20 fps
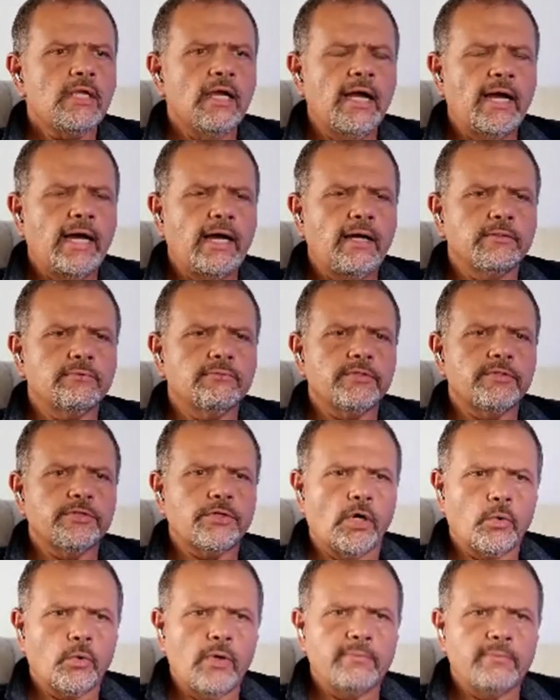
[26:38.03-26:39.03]
Uh, the
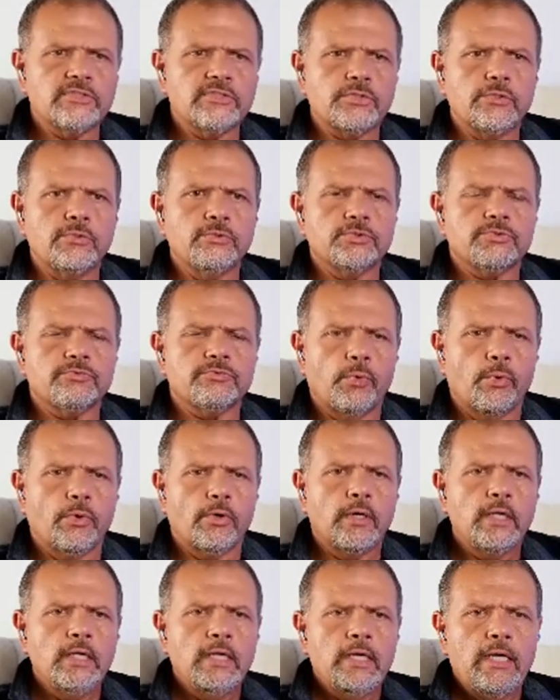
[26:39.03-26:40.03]
dark web is used
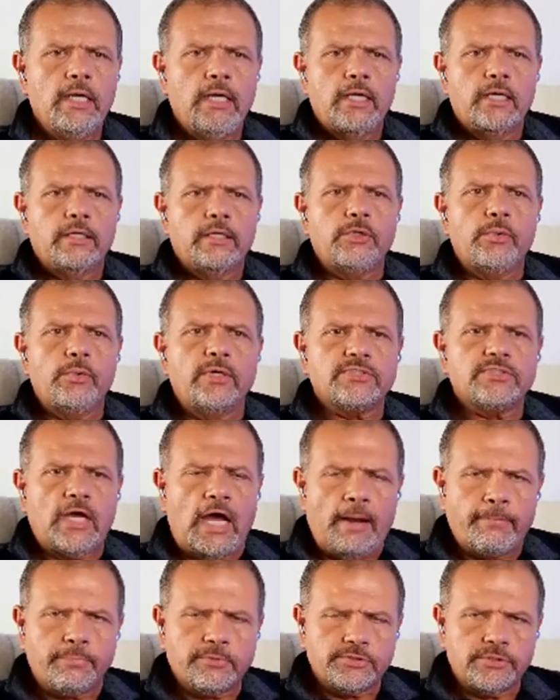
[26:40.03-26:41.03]
for U.S.
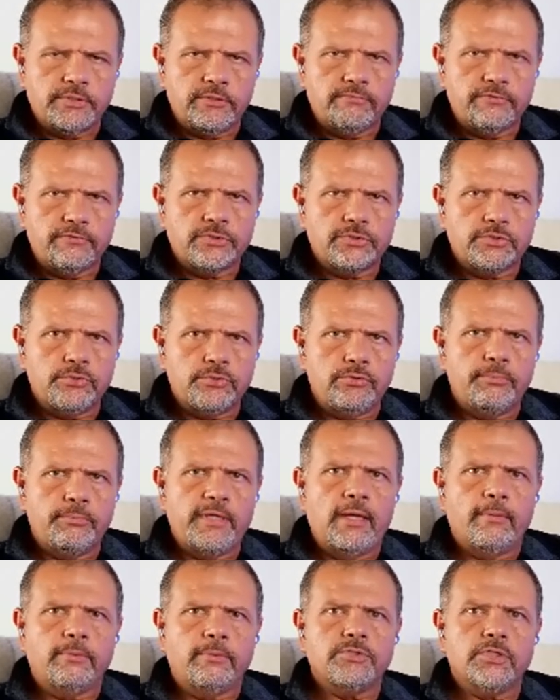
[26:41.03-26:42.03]
operatives to
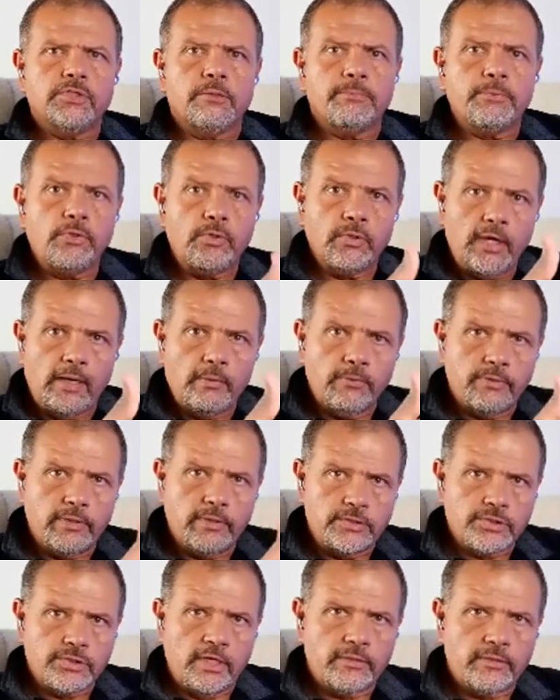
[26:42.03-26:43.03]
be able to communicate with
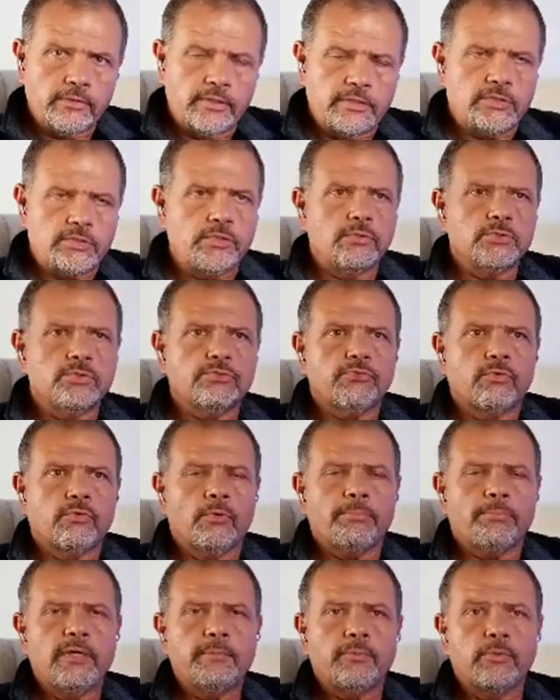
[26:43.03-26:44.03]
each other. It's used
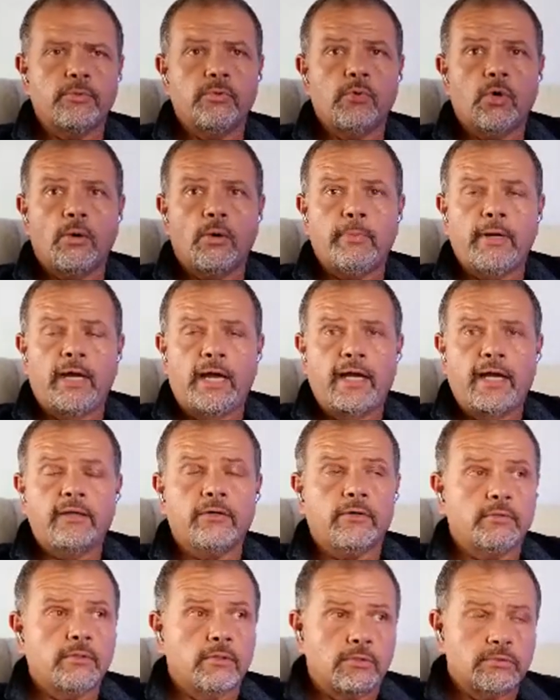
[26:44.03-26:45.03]
for people who are behind
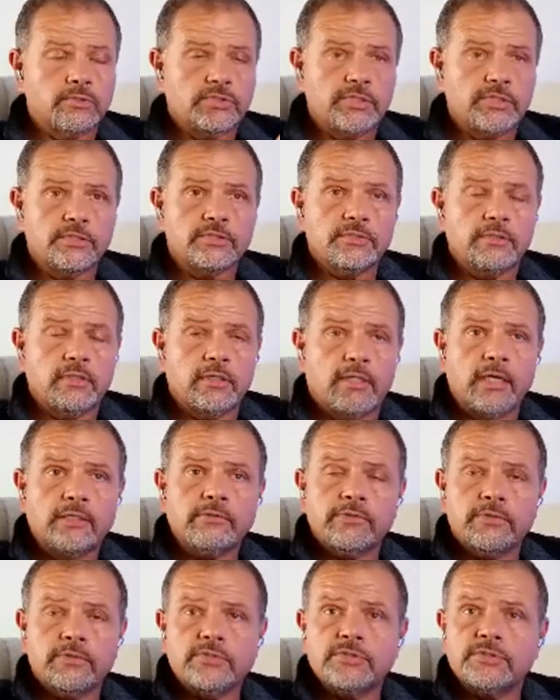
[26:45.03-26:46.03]
or, or citizen,
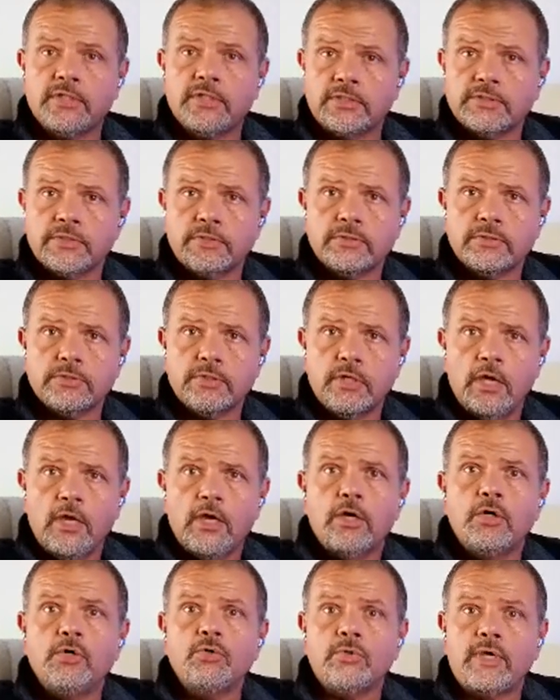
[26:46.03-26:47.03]
country's citizens
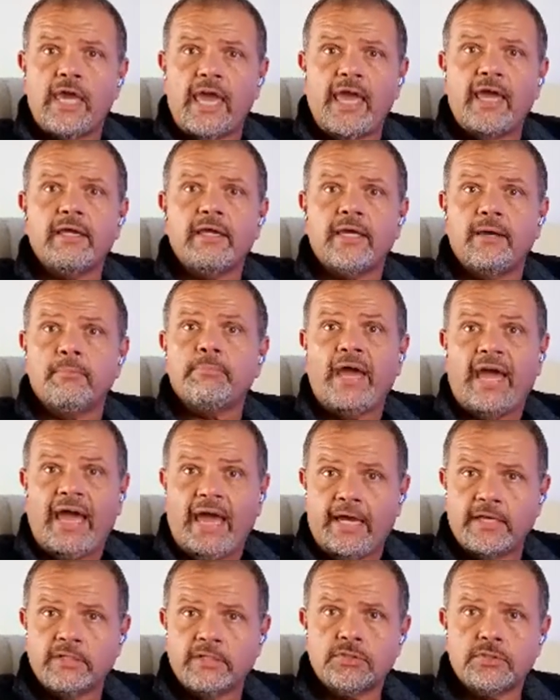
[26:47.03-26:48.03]
who can't get
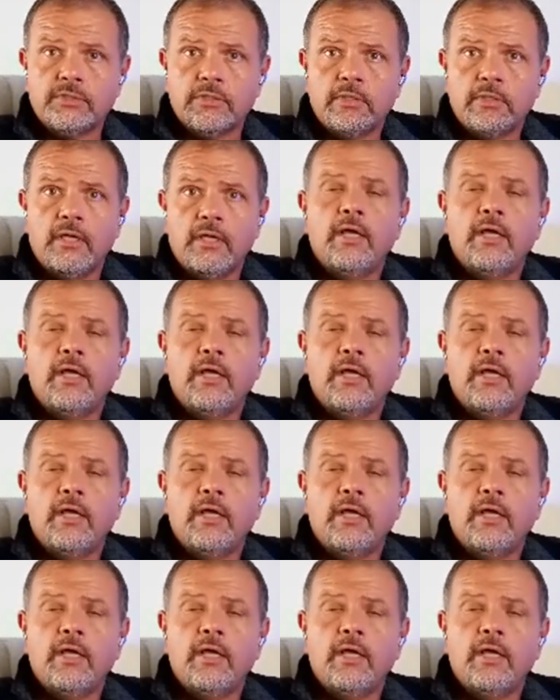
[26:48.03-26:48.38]
past